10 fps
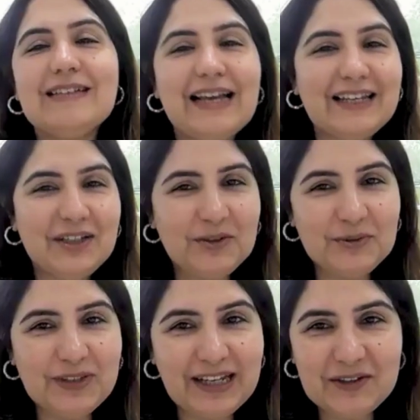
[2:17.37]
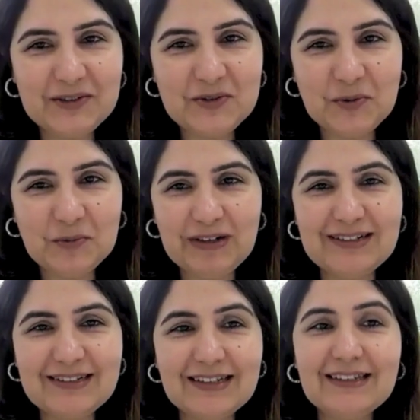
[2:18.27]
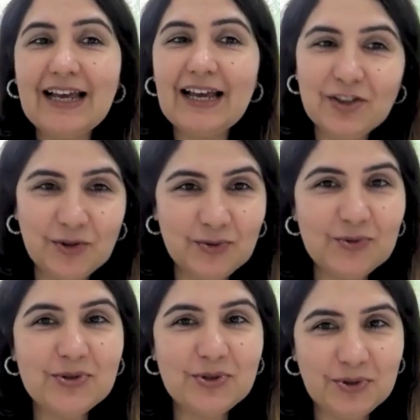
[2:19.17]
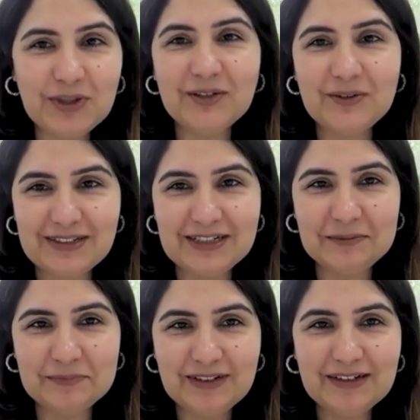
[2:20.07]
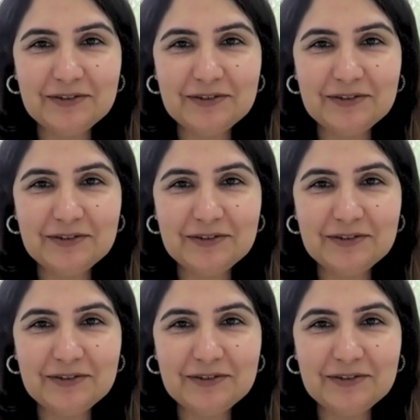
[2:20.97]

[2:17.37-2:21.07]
Thank you. Thank you so much. And thank you to you and your team